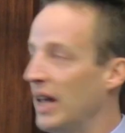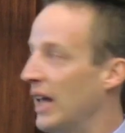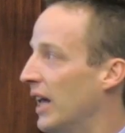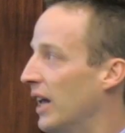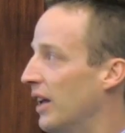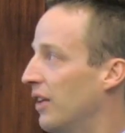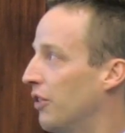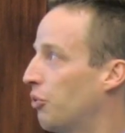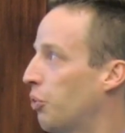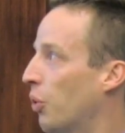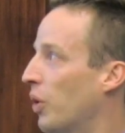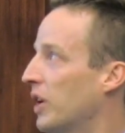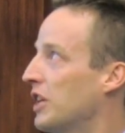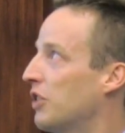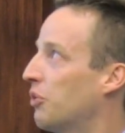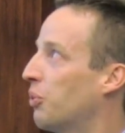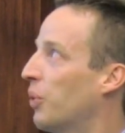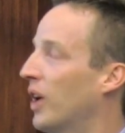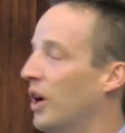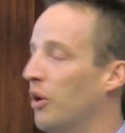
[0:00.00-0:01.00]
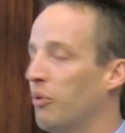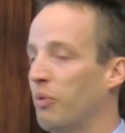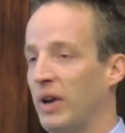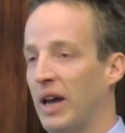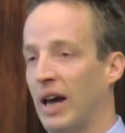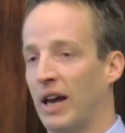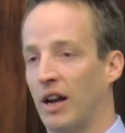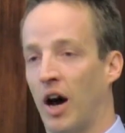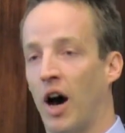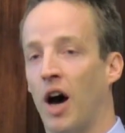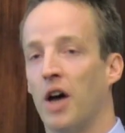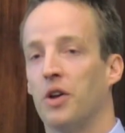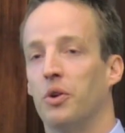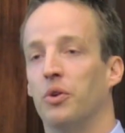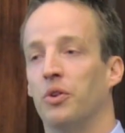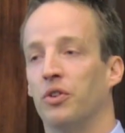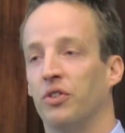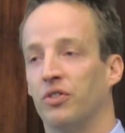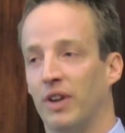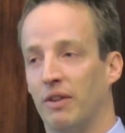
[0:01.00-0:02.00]
In 2012, we had
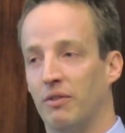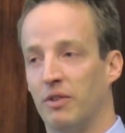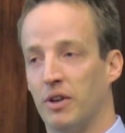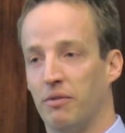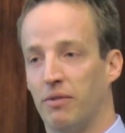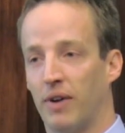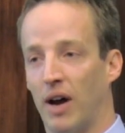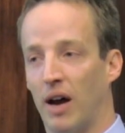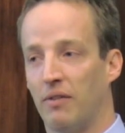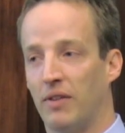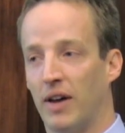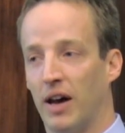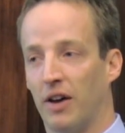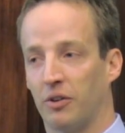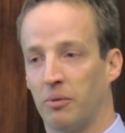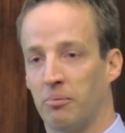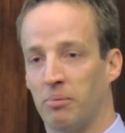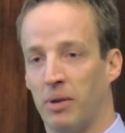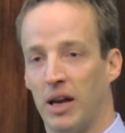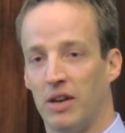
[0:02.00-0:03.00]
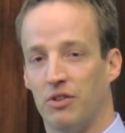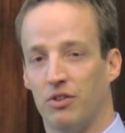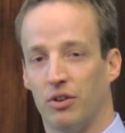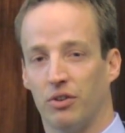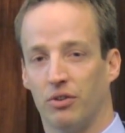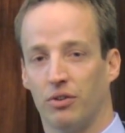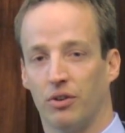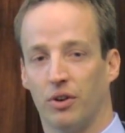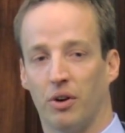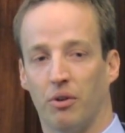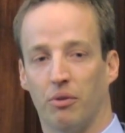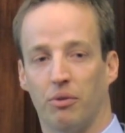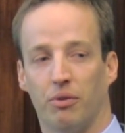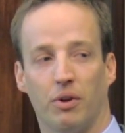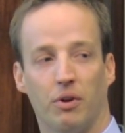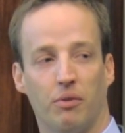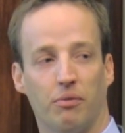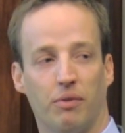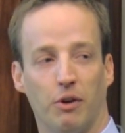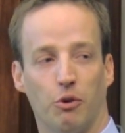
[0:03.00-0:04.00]
175,000 pages of
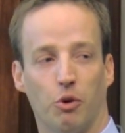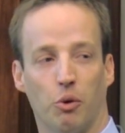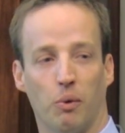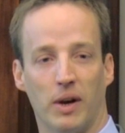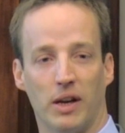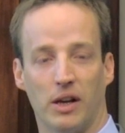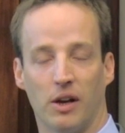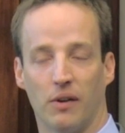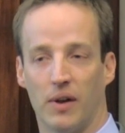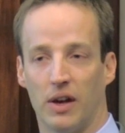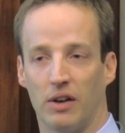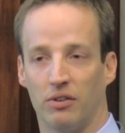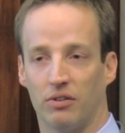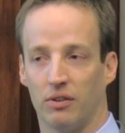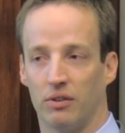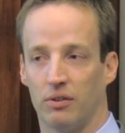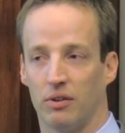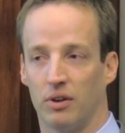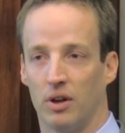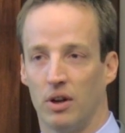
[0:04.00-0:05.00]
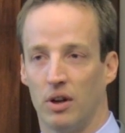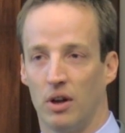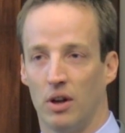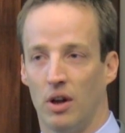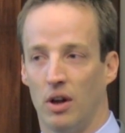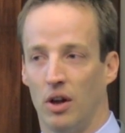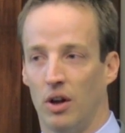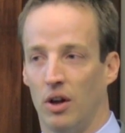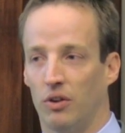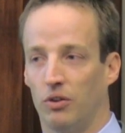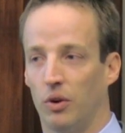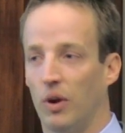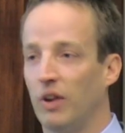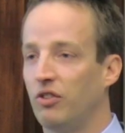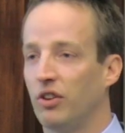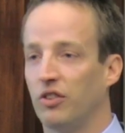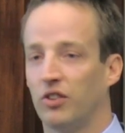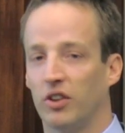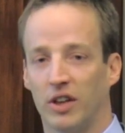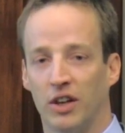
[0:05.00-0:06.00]
federal regulation. So
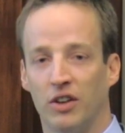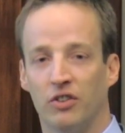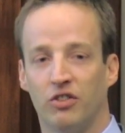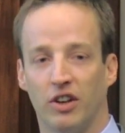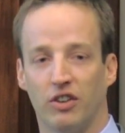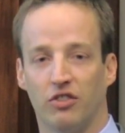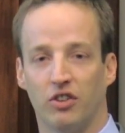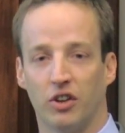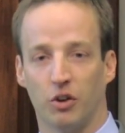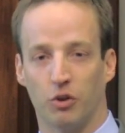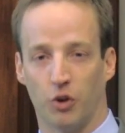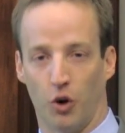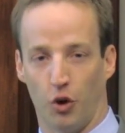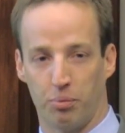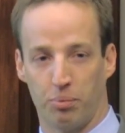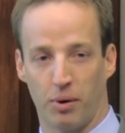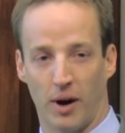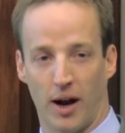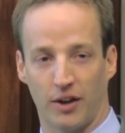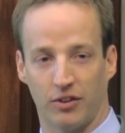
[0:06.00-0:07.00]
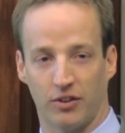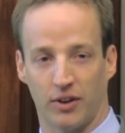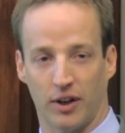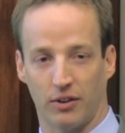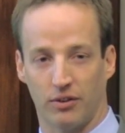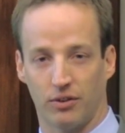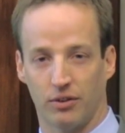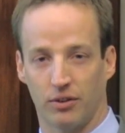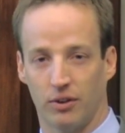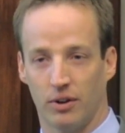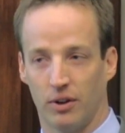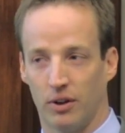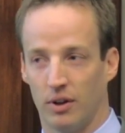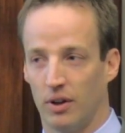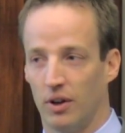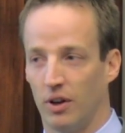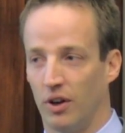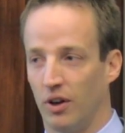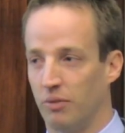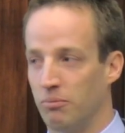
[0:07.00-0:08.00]
it's just a consistent growth process.
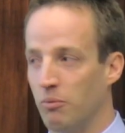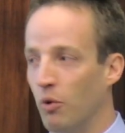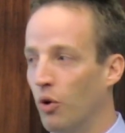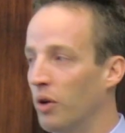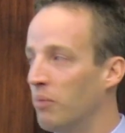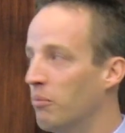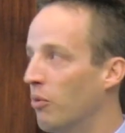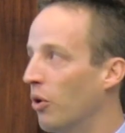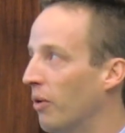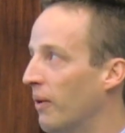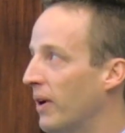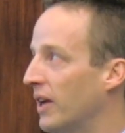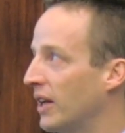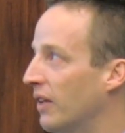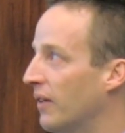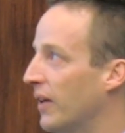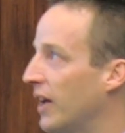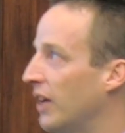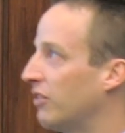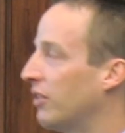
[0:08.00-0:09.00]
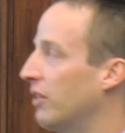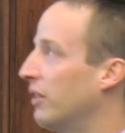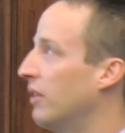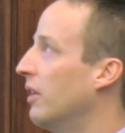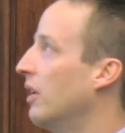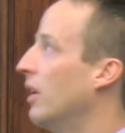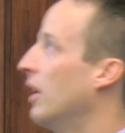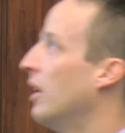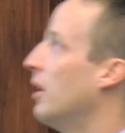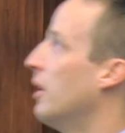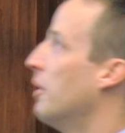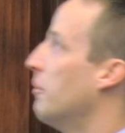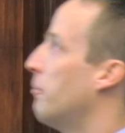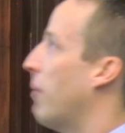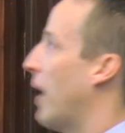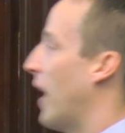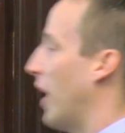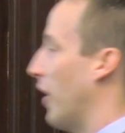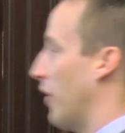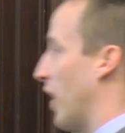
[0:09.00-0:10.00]
There's more and more regulation
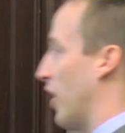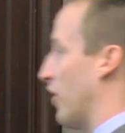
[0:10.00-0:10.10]
piled